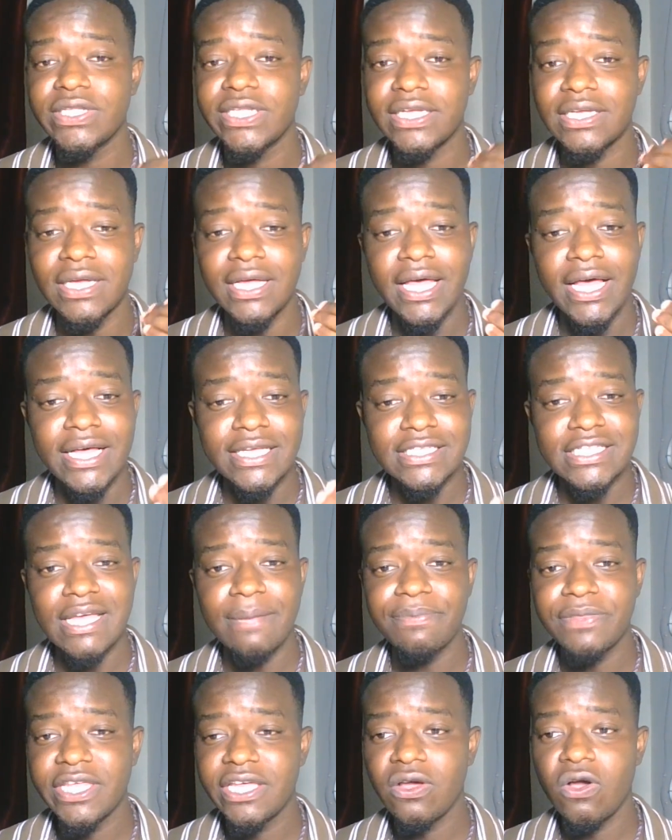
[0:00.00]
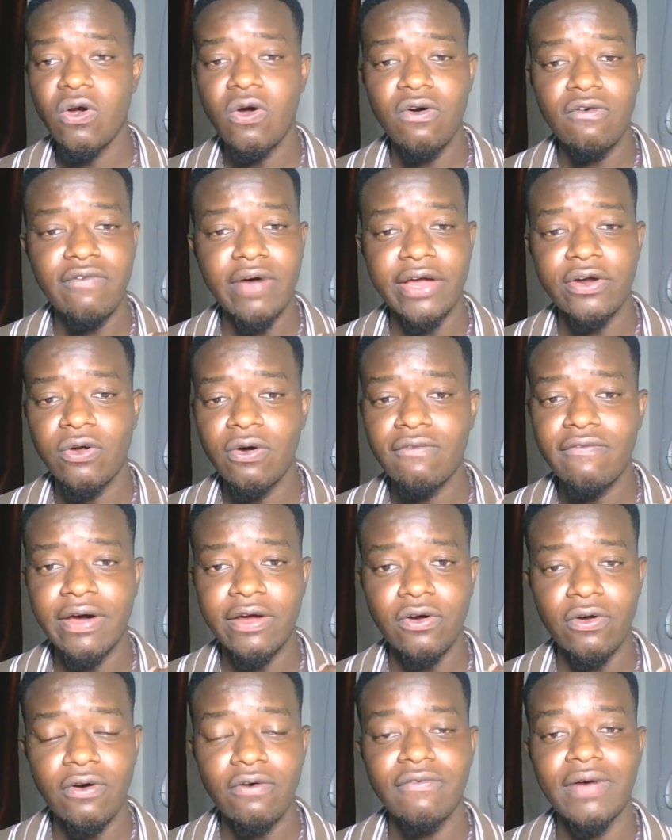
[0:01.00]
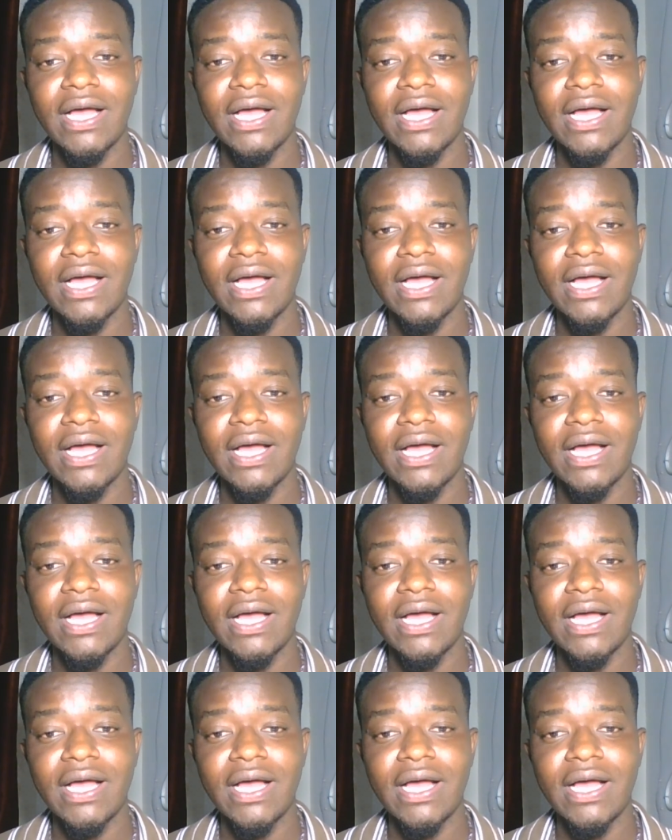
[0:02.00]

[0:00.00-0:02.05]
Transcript: the same thing over and over and over,